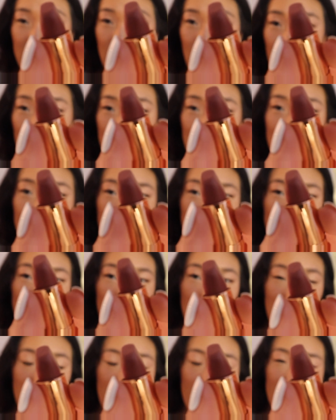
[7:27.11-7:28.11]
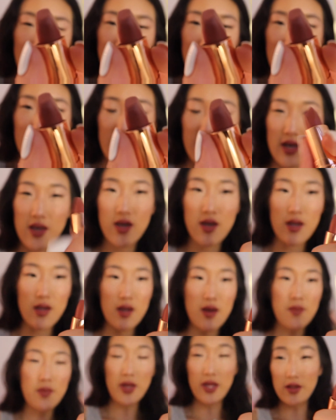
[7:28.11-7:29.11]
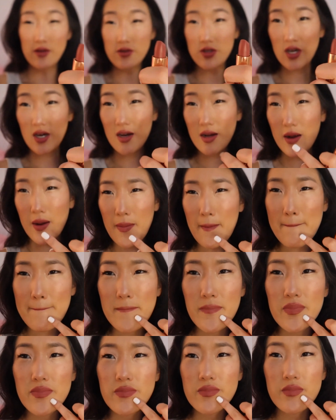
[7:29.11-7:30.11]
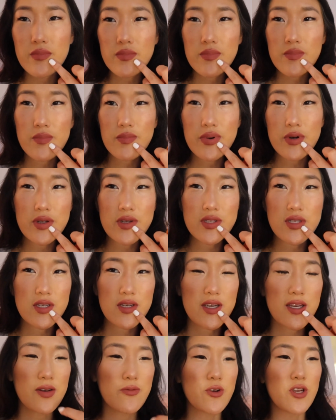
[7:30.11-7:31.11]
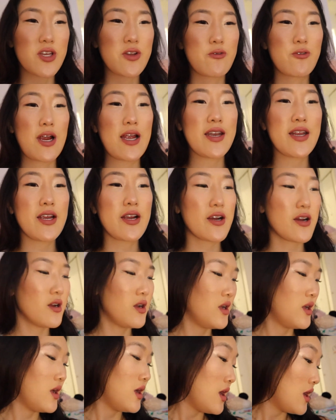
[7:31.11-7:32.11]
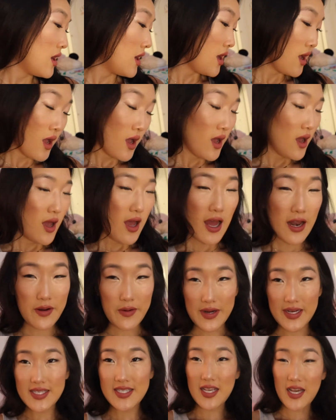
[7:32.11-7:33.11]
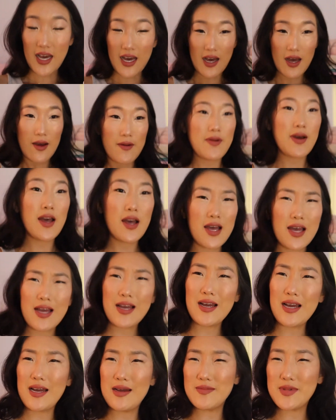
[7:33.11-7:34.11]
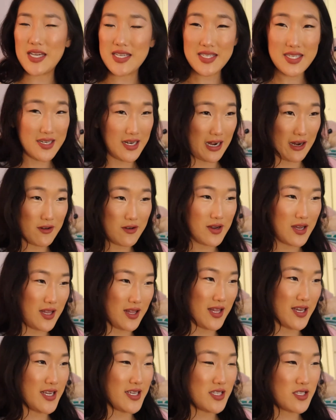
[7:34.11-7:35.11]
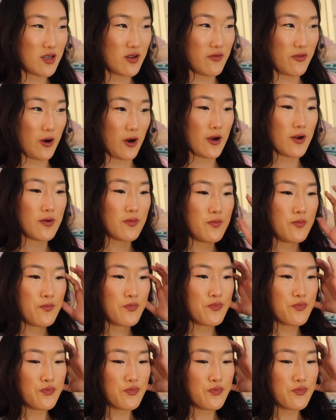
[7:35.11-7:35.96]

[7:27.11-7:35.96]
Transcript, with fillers: a more nude, pinky pillow talk, but it's looking really red here. Anyways, um, I'm testing out. I like it so far.